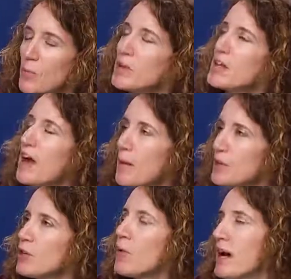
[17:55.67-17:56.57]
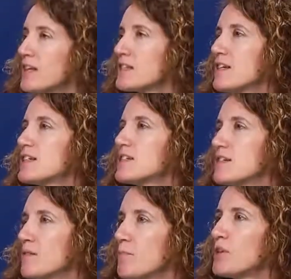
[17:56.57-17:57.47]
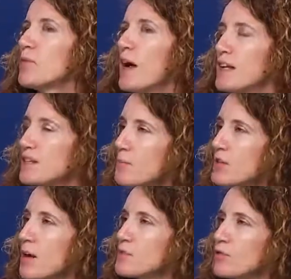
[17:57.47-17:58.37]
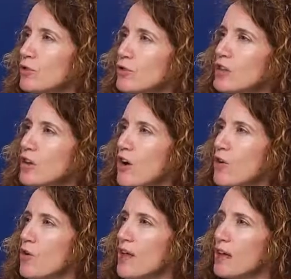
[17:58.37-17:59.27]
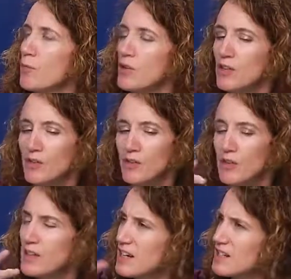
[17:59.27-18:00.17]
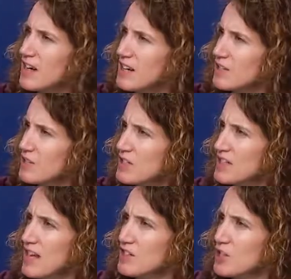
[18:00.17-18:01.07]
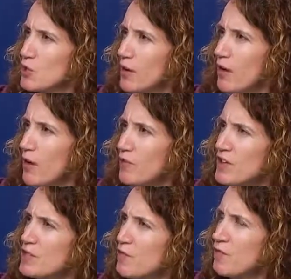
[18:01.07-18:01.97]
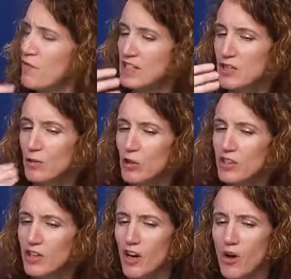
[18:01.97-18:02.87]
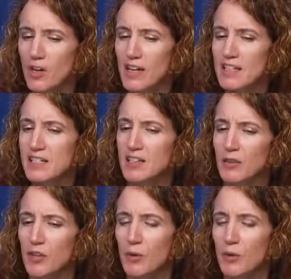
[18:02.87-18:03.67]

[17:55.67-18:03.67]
But you're right. But you're right. Sometimes you look at code, and when there's a sense to it of this. You look at the code, and instinctively the